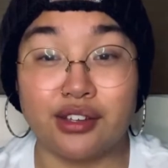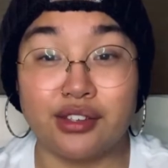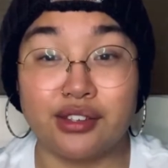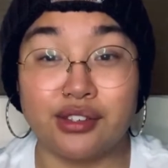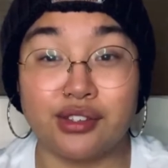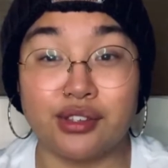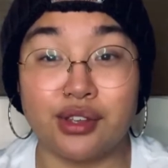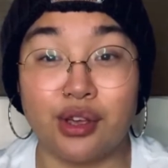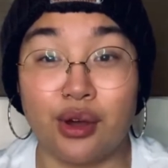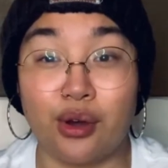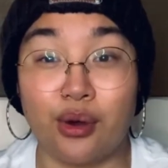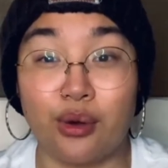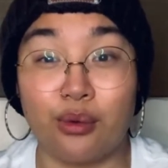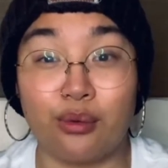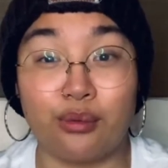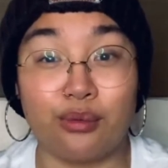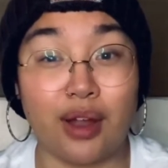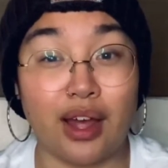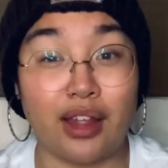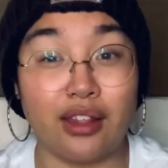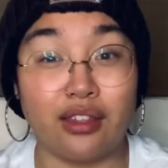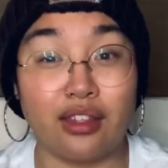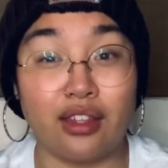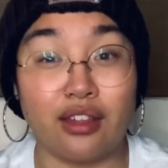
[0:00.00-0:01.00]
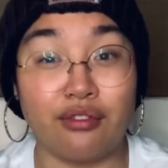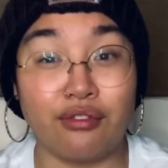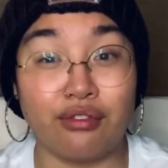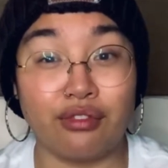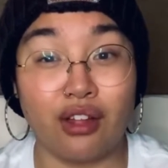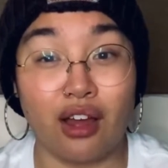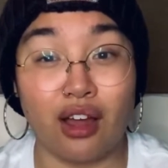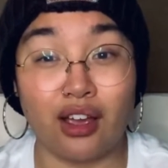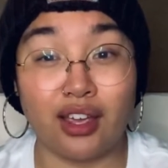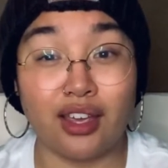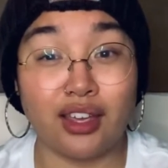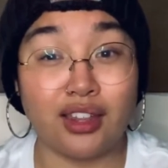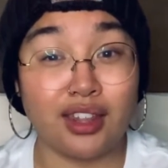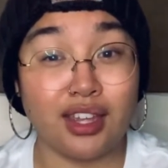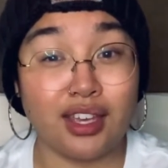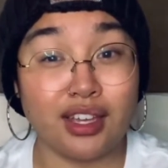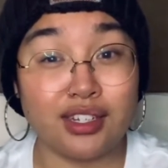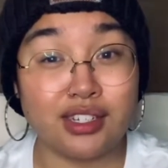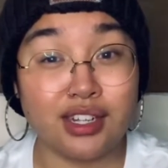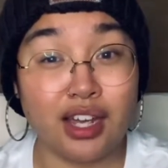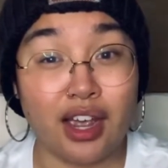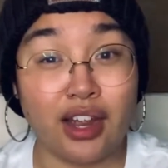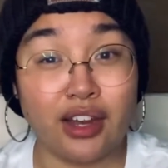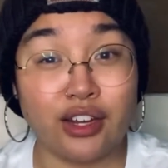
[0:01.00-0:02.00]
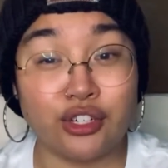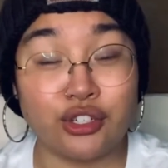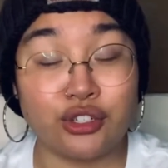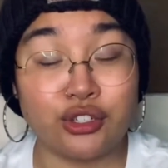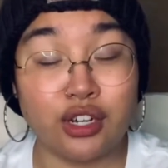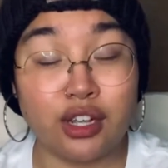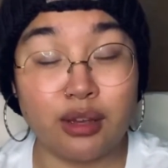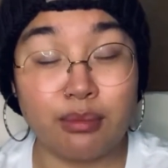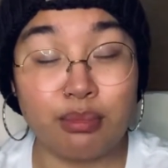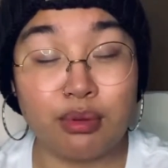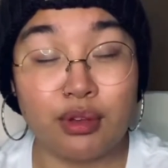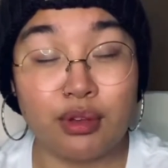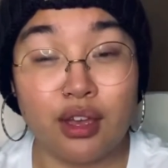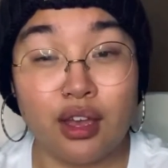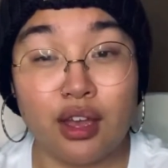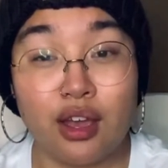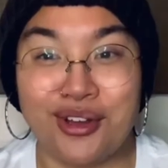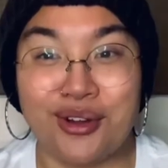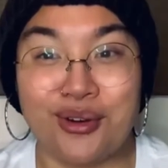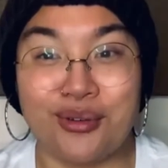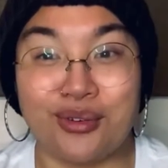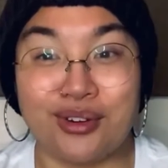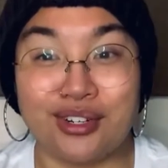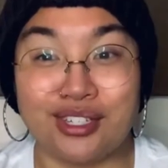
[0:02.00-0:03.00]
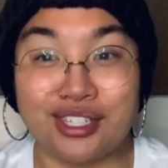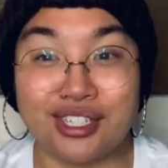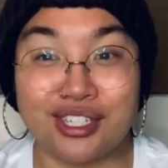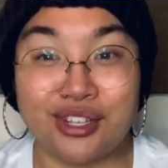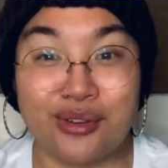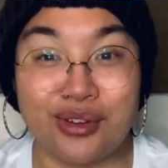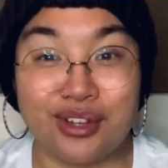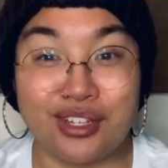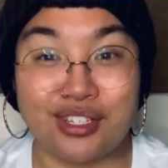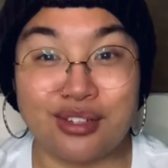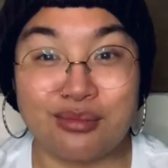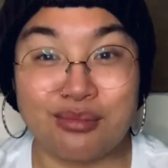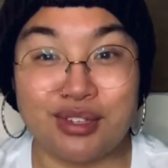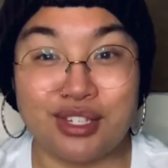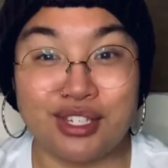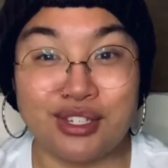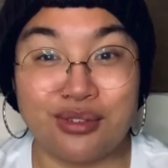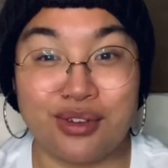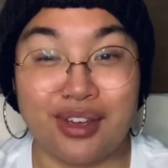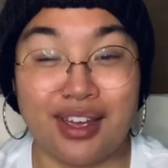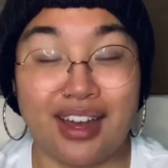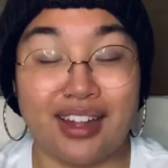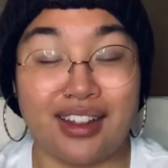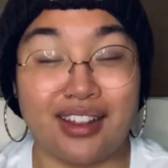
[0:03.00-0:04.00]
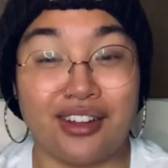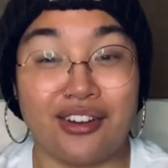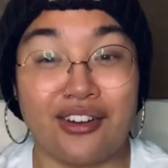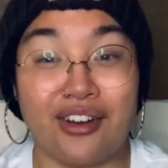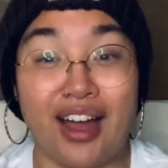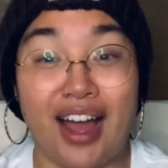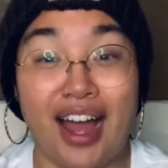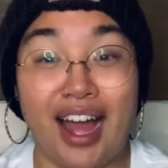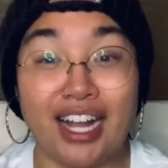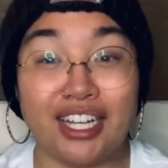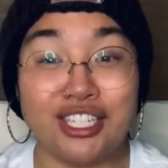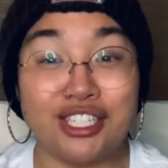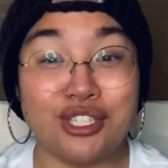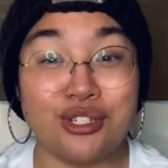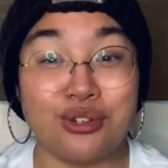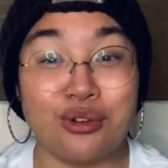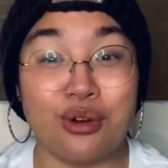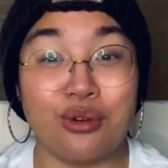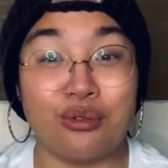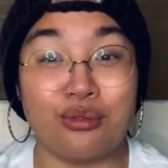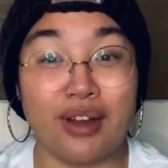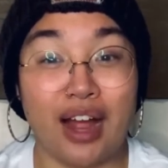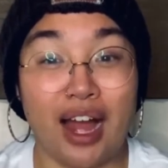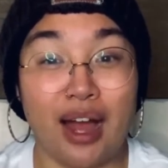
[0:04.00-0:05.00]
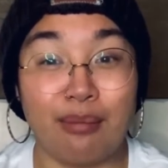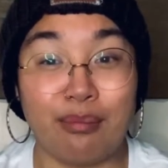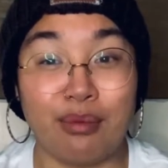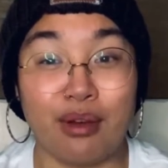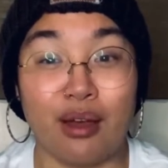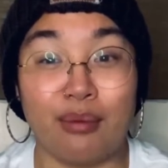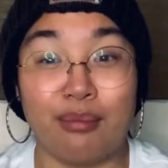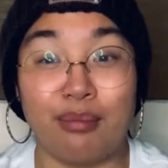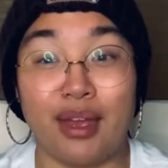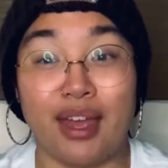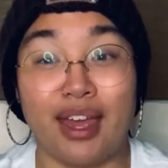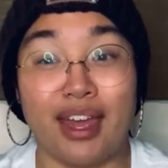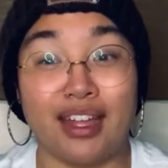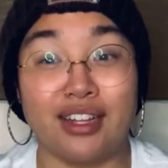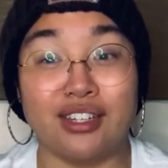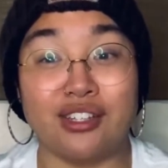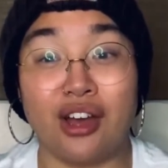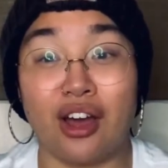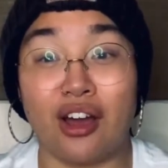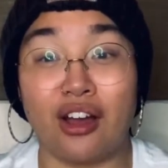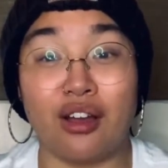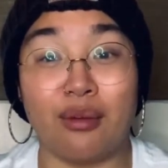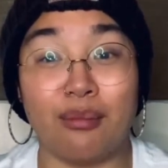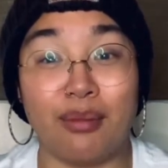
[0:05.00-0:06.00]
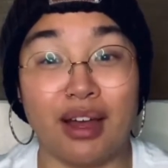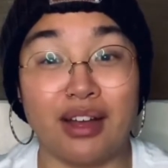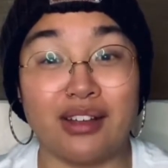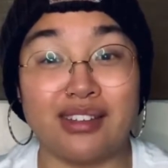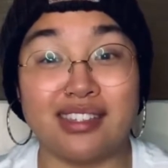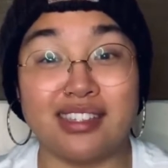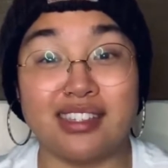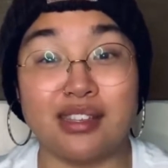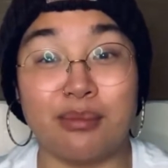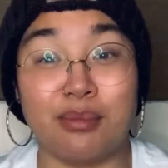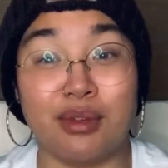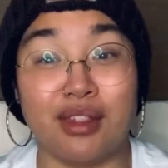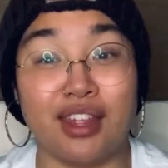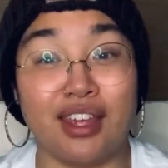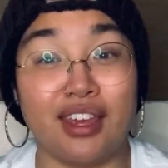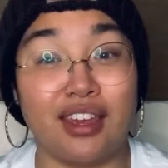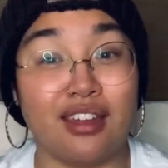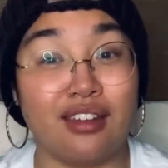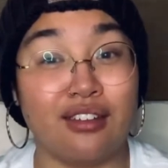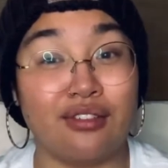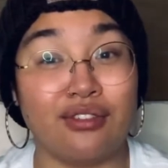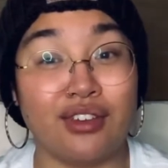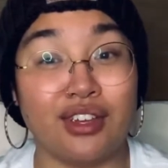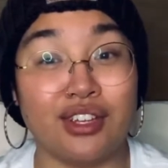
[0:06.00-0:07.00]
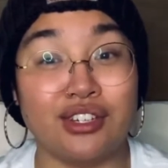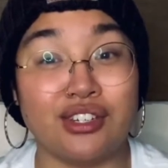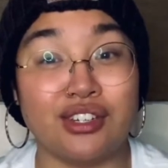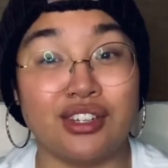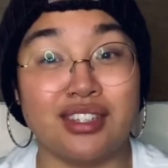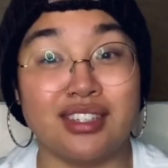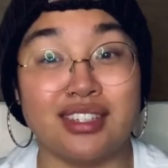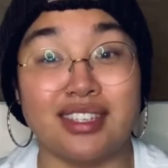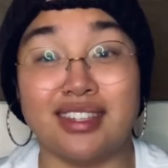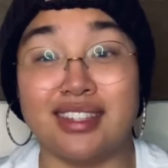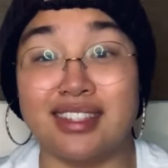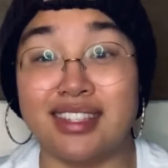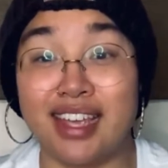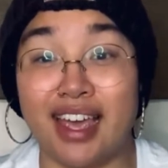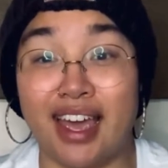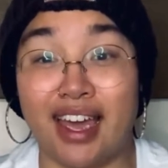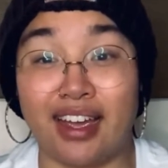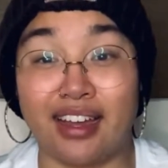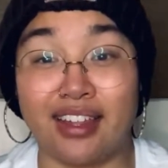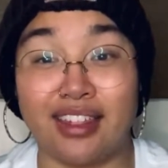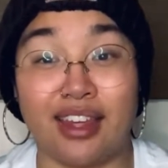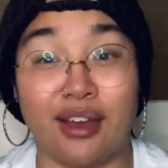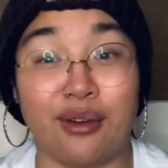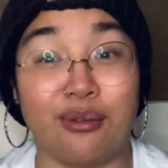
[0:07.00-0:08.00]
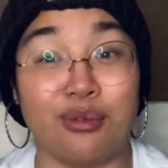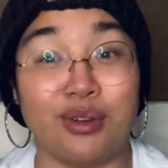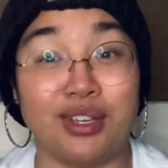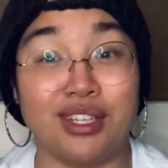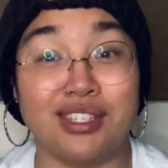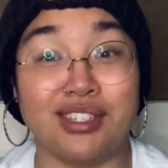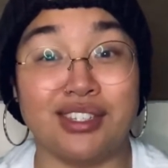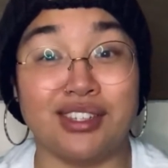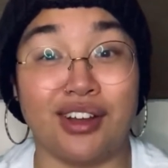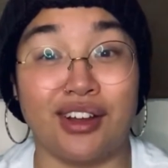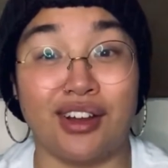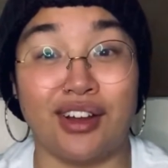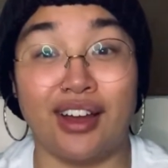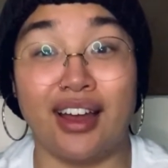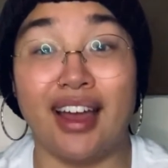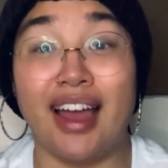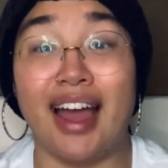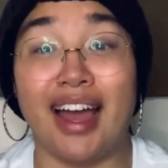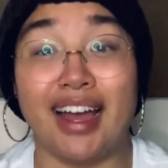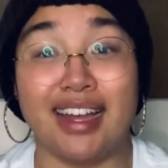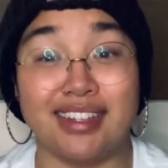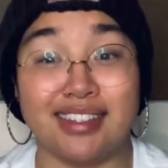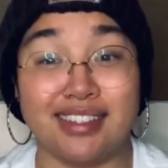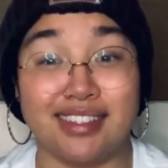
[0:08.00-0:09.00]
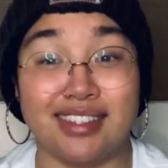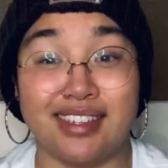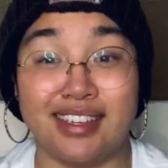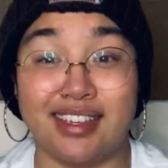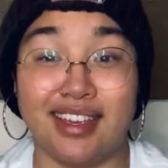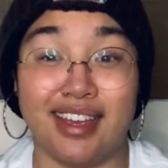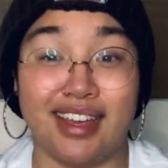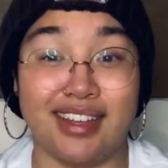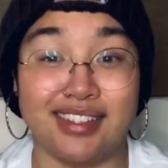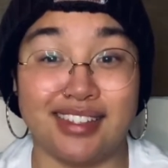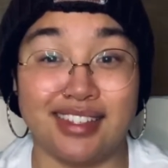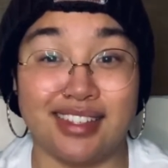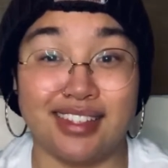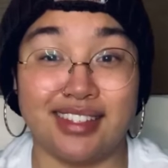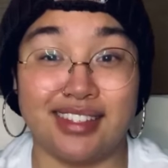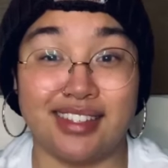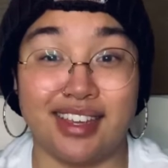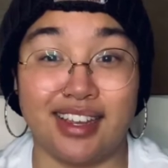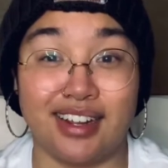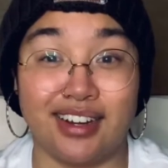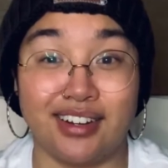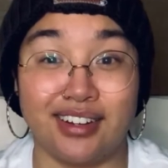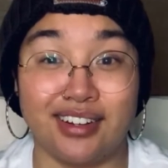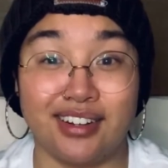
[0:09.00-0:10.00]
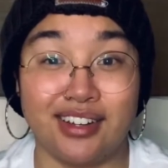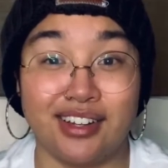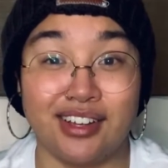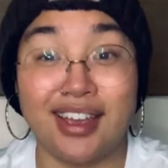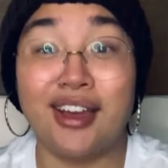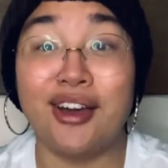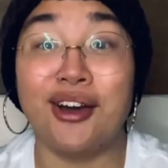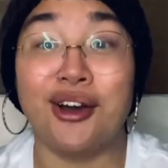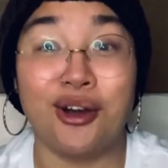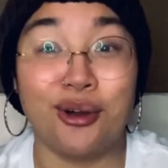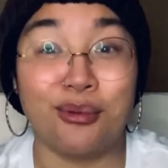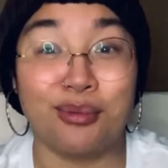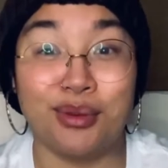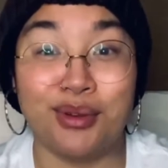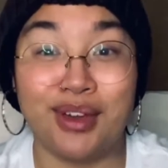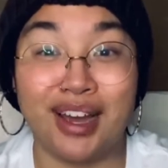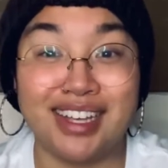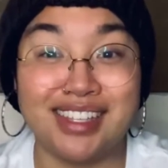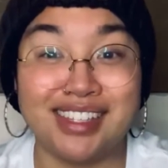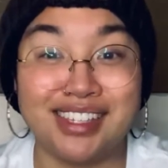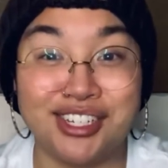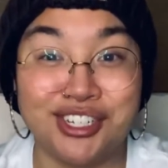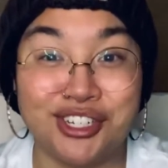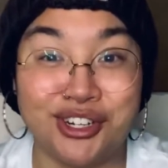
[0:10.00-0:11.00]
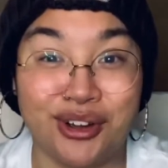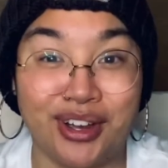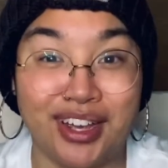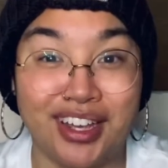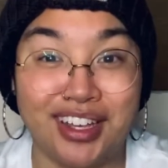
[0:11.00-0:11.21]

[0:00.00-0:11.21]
So rather than vlogging the entire trip, we're just going to be doing a little Hatch Duo wrap up and talk about some of the innovations in tech that we saw at CES this year. Hope you guys enjoy.